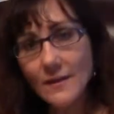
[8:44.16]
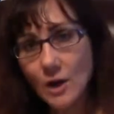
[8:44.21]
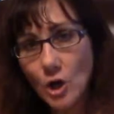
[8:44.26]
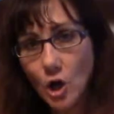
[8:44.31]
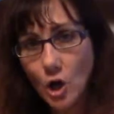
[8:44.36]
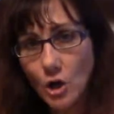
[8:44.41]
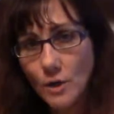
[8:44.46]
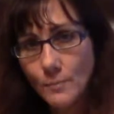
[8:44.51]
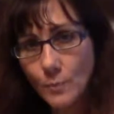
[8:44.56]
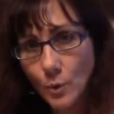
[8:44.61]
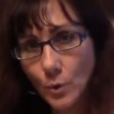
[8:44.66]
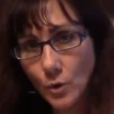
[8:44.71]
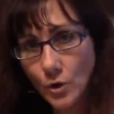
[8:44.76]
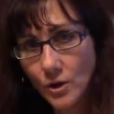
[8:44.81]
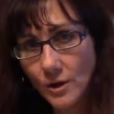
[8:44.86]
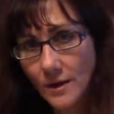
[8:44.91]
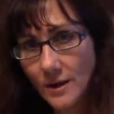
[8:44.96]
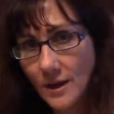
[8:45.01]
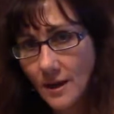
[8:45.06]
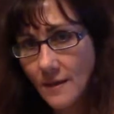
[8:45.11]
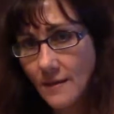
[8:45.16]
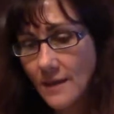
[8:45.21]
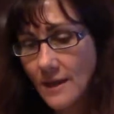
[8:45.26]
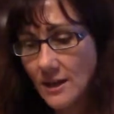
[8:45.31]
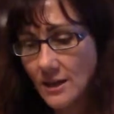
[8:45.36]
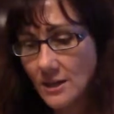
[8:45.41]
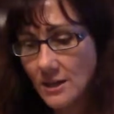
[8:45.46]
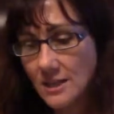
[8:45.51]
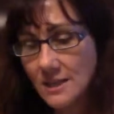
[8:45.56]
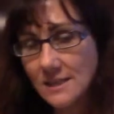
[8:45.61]
the cardboard and
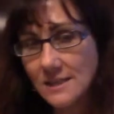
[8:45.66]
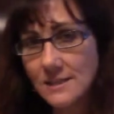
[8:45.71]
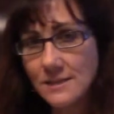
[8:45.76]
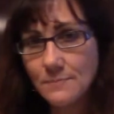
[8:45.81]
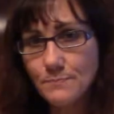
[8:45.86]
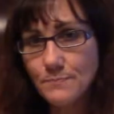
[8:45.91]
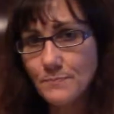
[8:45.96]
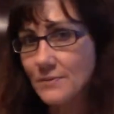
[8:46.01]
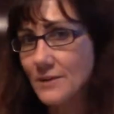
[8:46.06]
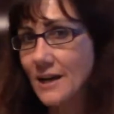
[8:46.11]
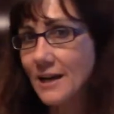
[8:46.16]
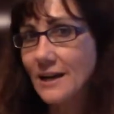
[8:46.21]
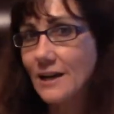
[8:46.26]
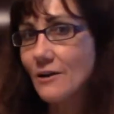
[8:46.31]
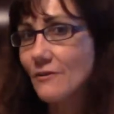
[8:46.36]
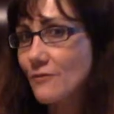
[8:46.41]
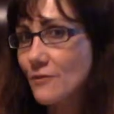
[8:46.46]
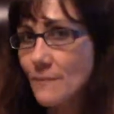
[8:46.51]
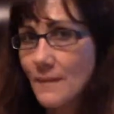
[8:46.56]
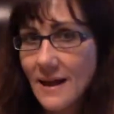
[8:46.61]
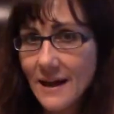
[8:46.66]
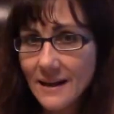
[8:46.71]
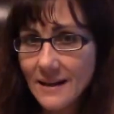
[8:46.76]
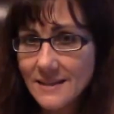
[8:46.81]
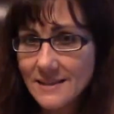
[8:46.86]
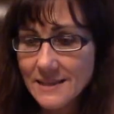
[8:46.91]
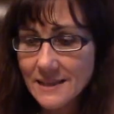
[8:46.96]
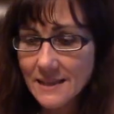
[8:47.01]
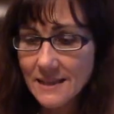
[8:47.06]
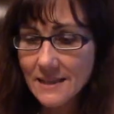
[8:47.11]
then just cut out for
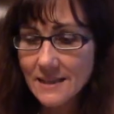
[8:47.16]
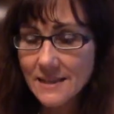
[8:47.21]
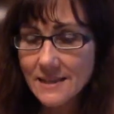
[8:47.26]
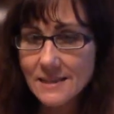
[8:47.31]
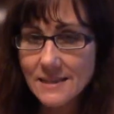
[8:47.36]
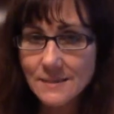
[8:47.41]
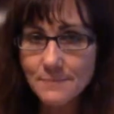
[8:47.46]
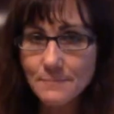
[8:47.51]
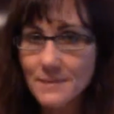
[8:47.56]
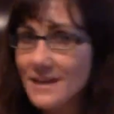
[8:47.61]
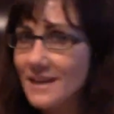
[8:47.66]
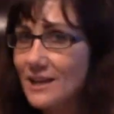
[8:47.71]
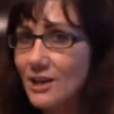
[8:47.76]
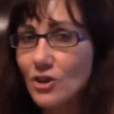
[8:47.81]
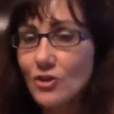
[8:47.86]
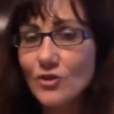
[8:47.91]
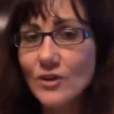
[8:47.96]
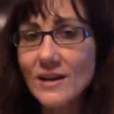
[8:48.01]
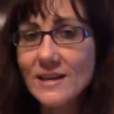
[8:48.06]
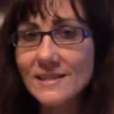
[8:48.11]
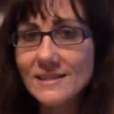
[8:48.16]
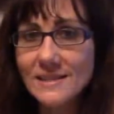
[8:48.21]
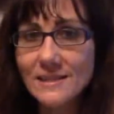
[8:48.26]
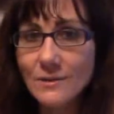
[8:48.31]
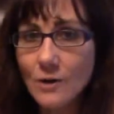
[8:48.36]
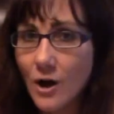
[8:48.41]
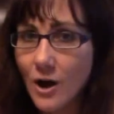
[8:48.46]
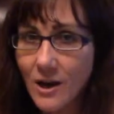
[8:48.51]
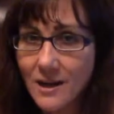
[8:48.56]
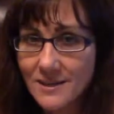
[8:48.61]
magazines, make it
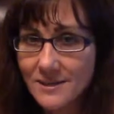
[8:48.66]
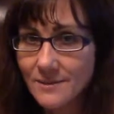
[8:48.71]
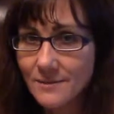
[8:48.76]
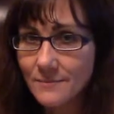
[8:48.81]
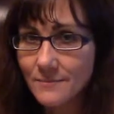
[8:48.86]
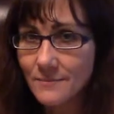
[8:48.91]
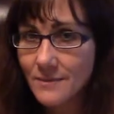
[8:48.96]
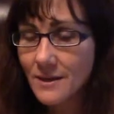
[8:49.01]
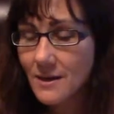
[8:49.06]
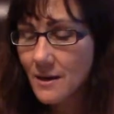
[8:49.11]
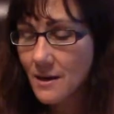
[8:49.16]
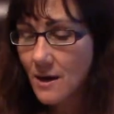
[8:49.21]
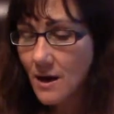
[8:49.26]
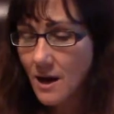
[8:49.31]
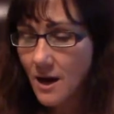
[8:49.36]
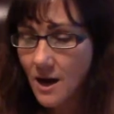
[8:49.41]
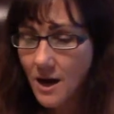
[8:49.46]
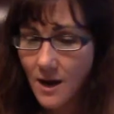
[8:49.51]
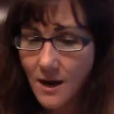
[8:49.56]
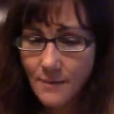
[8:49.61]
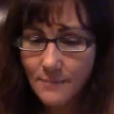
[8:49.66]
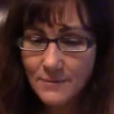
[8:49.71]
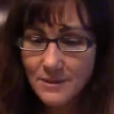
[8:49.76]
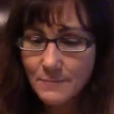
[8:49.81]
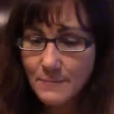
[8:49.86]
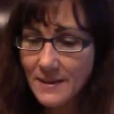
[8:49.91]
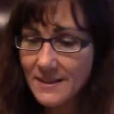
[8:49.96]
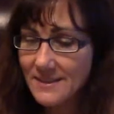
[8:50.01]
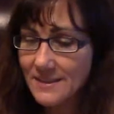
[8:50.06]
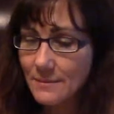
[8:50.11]
crazy awesome,
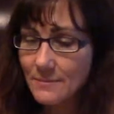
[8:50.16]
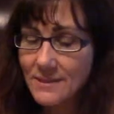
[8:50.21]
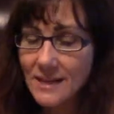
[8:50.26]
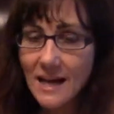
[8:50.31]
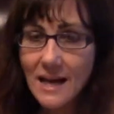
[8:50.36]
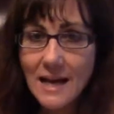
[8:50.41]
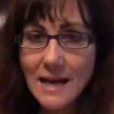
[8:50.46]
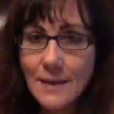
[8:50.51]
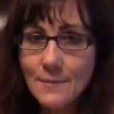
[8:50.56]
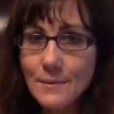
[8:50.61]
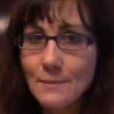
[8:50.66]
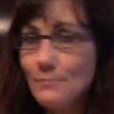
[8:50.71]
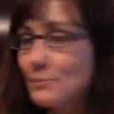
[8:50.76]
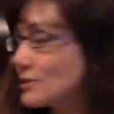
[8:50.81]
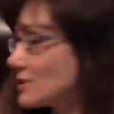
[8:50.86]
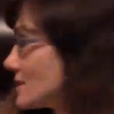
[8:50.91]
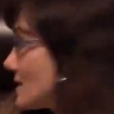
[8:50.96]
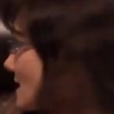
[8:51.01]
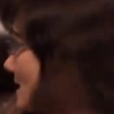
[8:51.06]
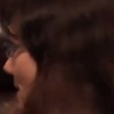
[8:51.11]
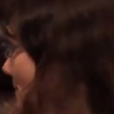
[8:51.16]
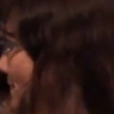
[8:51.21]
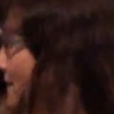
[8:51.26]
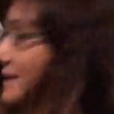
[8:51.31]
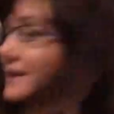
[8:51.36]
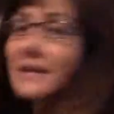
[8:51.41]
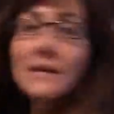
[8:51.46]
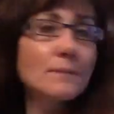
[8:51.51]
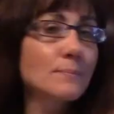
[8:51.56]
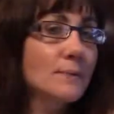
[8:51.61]
spend some time and put it up.
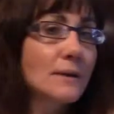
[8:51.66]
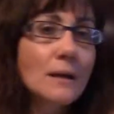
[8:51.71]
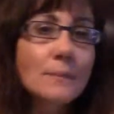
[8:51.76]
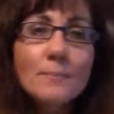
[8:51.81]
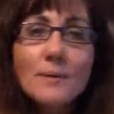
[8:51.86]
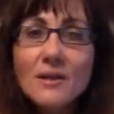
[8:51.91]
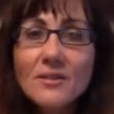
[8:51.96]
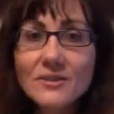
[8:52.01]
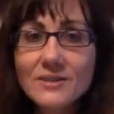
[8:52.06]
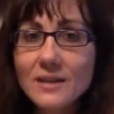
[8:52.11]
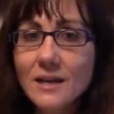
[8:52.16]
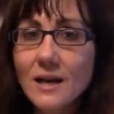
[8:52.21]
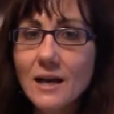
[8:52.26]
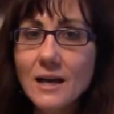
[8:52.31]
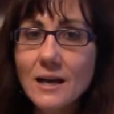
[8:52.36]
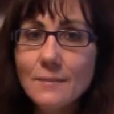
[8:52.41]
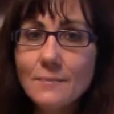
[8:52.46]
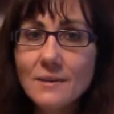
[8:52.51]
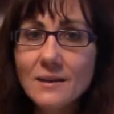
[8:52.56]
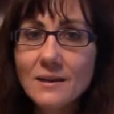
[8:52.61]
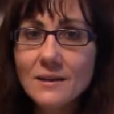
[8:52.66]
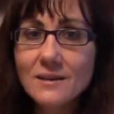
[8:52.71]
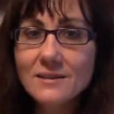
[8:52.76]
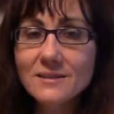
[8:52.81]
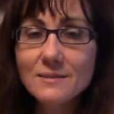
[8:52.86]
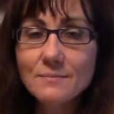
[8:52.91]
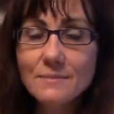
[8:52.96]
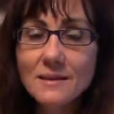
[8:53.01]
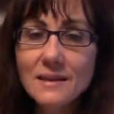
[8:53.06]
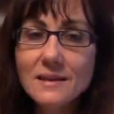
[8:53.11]
I keep it up all the time, and
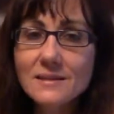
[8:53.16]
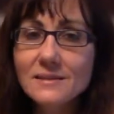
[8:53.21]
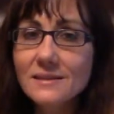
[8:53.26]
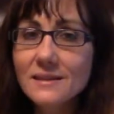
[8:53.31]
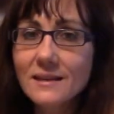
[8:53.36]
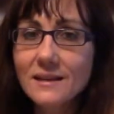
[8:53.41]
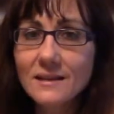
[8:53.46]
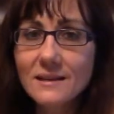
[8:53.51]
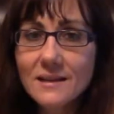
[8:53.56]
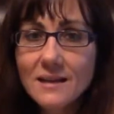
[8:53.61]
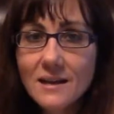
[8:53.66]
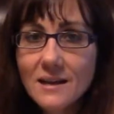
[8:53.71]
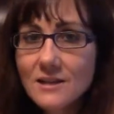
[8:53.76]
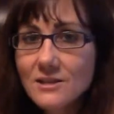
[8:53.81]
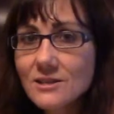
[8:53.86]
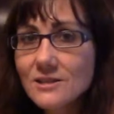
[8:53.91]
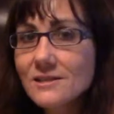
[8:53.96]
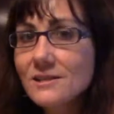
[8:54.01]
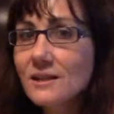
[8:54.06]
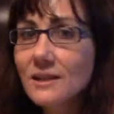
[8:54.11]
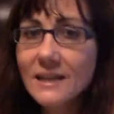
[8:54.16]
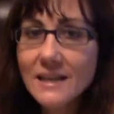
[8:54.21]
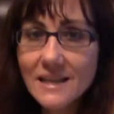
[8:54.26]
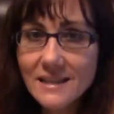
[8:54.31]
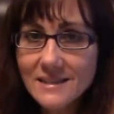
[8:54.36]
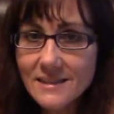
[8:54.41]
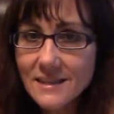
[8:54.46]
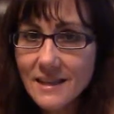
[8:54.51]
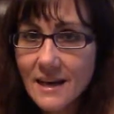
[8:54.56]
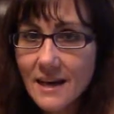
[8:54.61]
it's amazing just
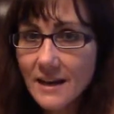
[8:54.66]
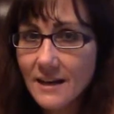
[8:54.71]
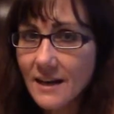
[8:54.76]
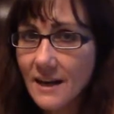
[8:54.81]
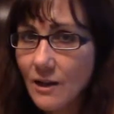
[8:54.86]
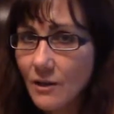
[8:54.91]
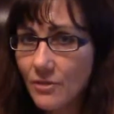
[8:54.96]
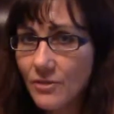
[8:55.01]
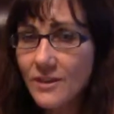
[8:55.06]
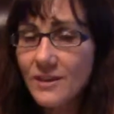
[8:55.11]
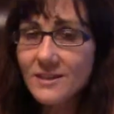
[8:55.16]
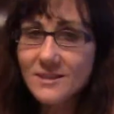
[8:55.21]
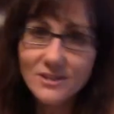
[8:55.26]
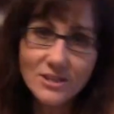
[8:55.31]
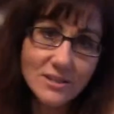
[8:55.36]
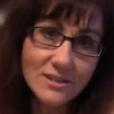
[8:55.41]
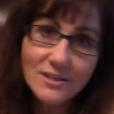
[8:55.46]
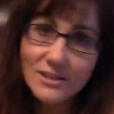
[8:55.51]
glancing at it how things just